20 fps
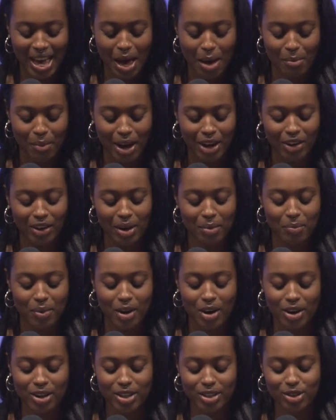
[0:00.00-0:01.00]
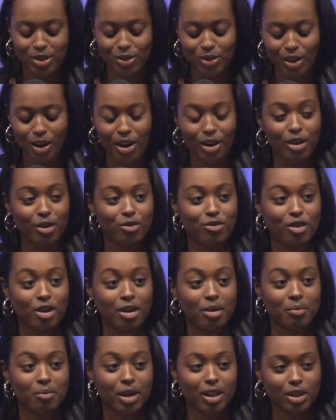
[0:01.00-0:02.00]
My grandparents are
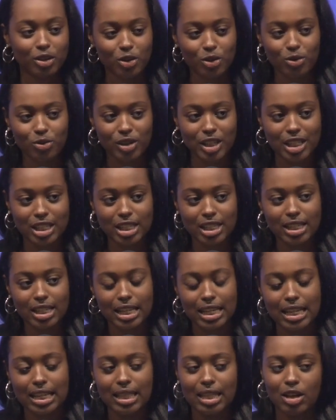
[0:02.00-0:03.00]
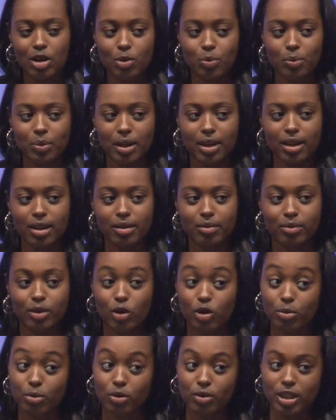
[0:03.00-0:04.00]
from a little region in Ethiopia, the
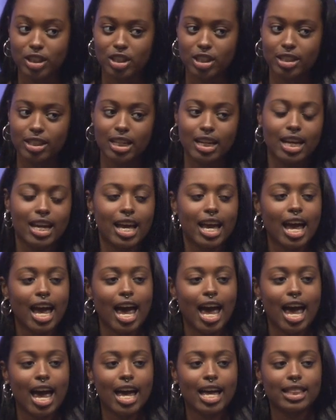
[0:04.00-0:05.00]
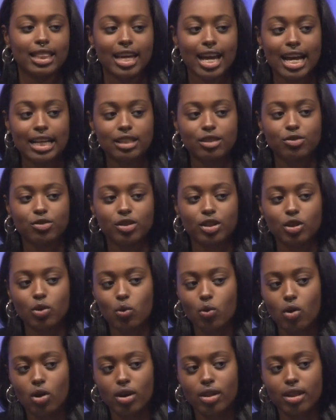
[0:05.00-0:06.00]
Oromo region, and they had to flee the
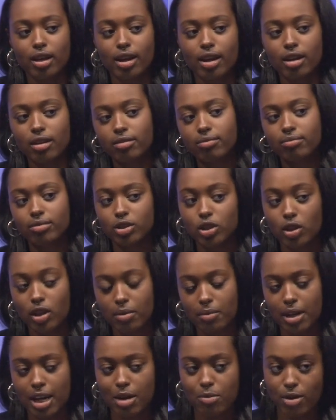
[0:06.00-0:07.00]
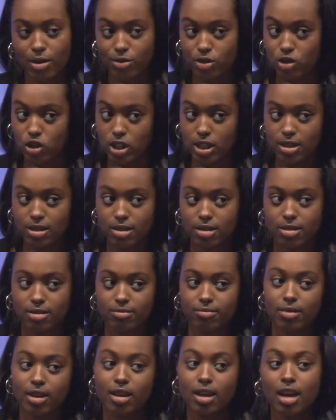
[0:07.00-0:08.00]
war there, so they became refugees.
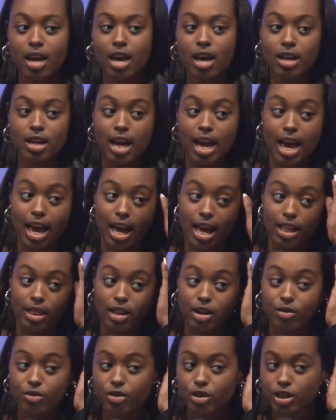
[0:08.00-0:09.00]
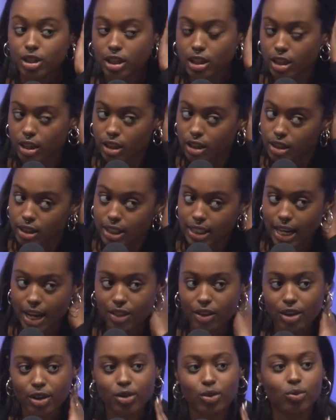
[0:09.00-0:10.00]
And their first year
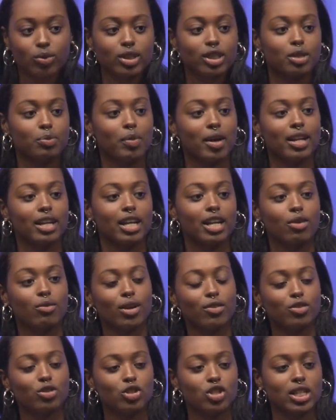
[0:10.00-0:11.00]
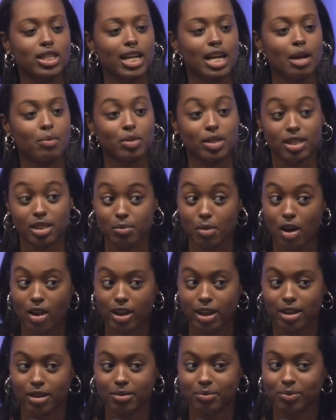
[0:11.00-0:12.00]
together was spent in a refugee camp in
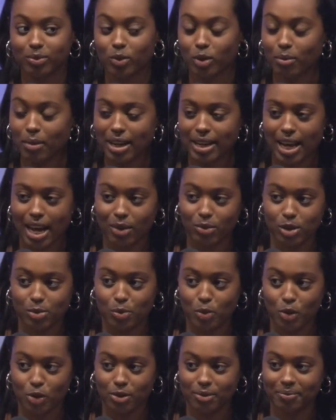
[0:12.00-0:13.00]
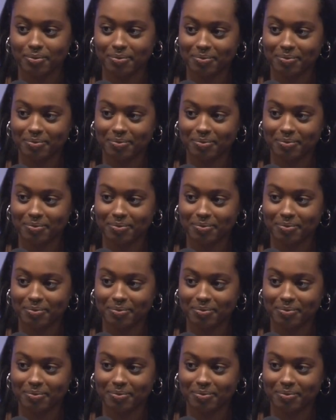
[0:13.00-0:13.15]
Somalia, where my dad was born.